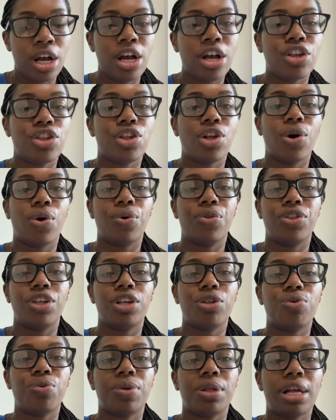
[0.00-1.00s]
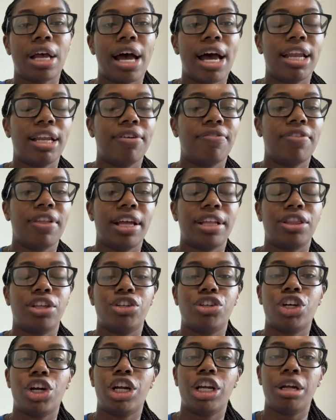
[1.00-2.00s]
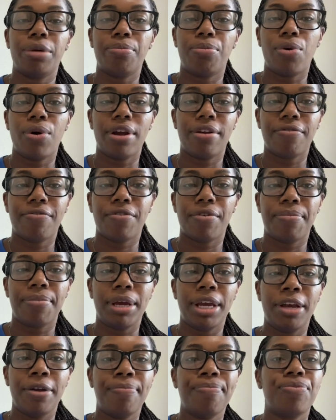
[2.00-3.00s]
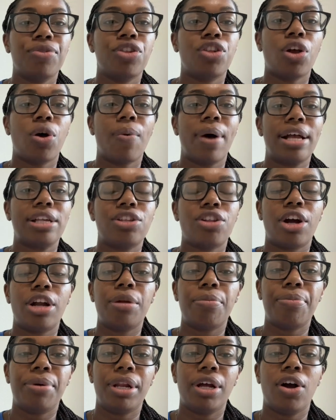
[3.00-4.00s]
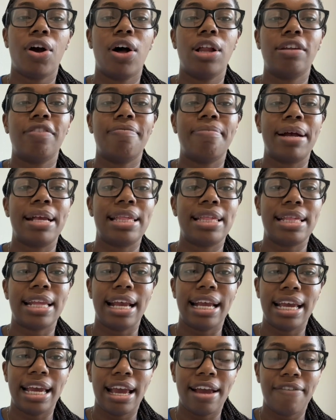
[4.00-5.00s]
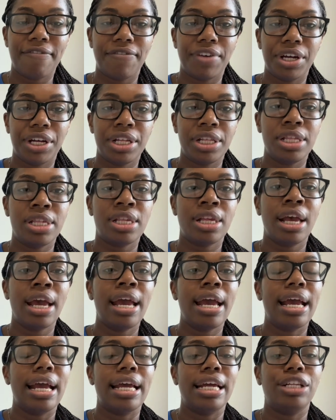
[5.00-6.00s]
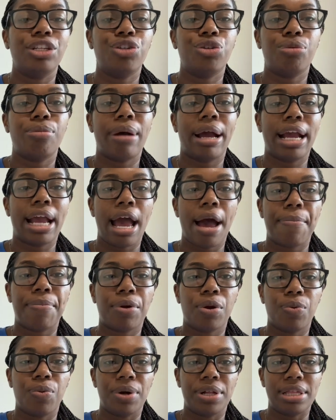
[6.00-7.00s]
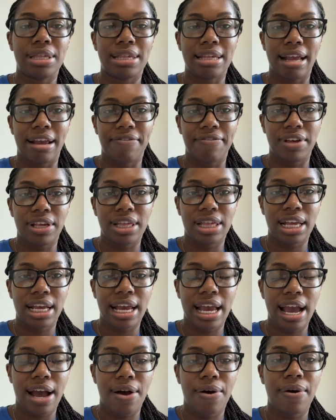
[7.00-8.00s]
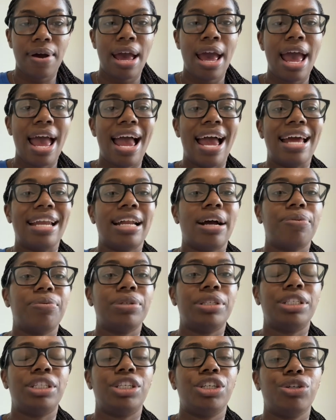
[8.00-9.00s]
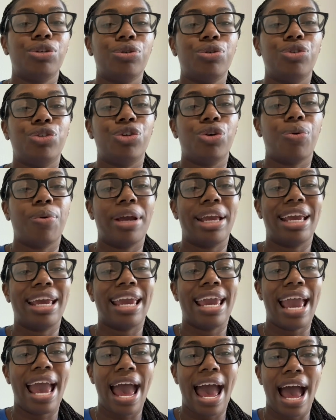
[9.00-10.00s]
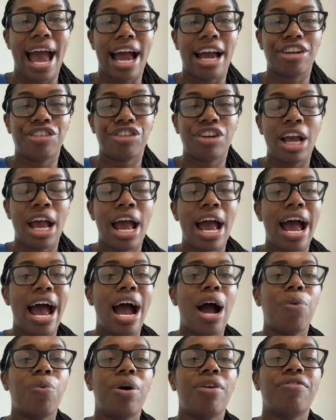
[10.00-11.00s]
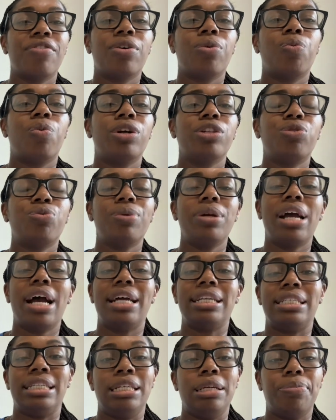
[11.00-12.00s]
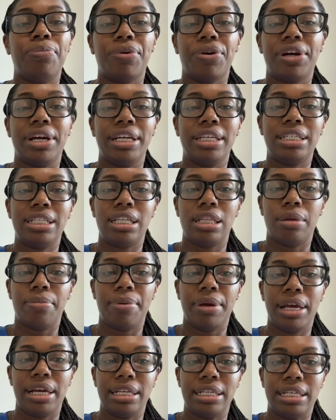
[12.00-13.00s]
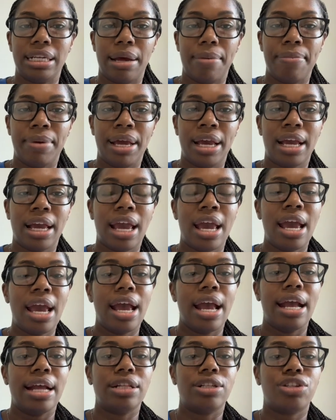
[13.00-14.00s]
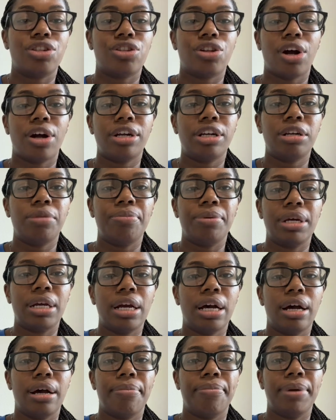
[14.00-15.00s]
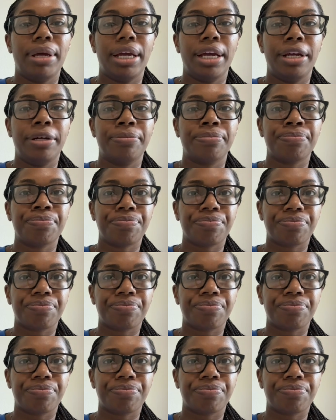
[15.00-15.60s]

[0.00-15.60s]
So this was kind of like the turning point for me. So I started putting all of my sinking funds into my Capital One savings account, and I was still doing cash. However, once we got deeper into the pandemic, it started becoming